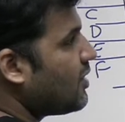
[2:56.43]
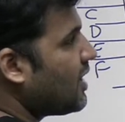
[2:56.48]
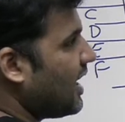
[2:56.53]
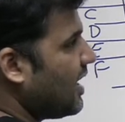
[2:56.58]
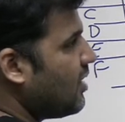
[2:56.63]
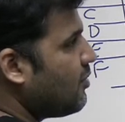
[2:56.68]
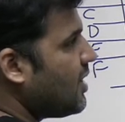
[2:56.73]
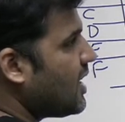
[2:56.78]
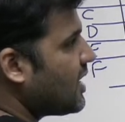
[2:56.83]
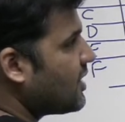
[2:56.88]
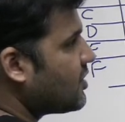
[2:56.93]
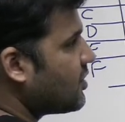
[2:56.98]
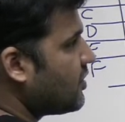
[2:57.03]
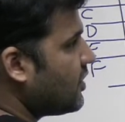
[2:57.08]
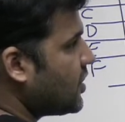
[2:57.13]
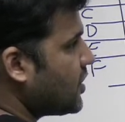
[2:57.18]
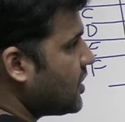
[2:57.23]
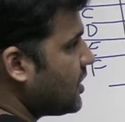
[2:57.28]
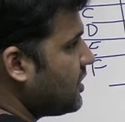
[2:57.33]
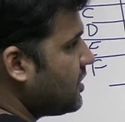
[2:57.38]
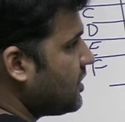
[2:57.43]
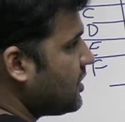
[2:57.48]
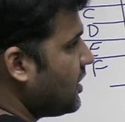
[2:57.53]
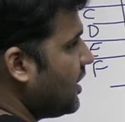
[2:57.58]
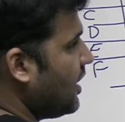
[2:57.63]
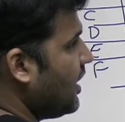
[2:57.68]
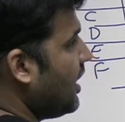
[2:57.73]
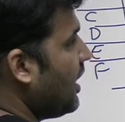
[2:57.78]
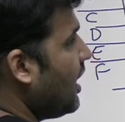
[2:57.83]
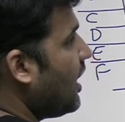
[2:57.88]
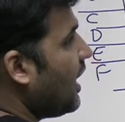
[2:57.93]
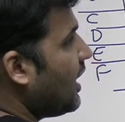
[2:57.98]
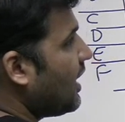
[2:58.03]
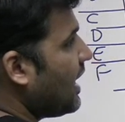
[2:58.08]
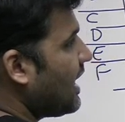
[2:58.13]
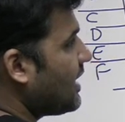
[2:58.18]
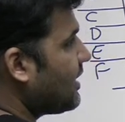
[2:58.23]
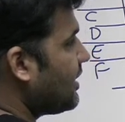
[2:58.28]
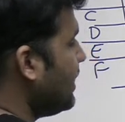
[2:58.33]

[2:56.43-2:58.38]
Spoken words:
10 marks questions. And at